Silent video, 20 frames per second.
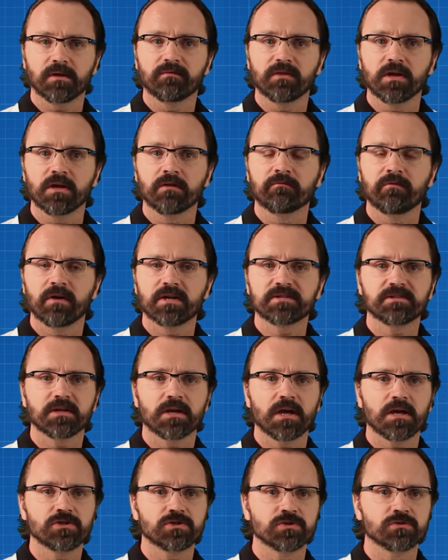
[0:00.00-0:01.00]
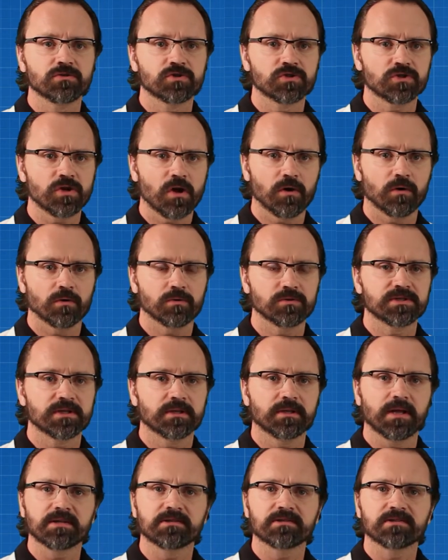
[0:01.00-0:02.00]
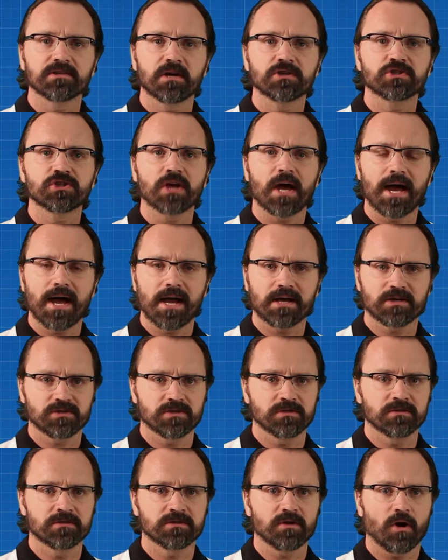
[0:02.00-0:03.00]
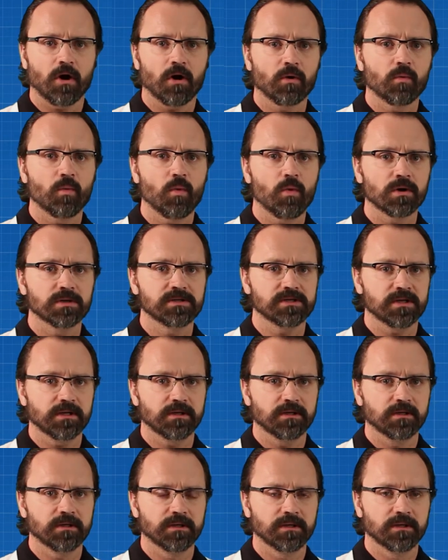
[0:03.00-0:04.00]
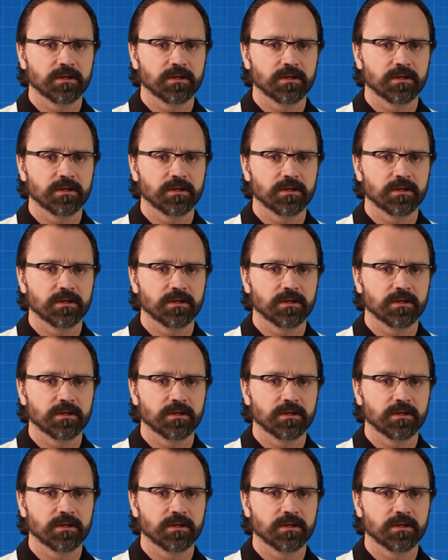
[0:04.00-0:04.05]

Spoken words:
if the investigation shows that such actions are warranted.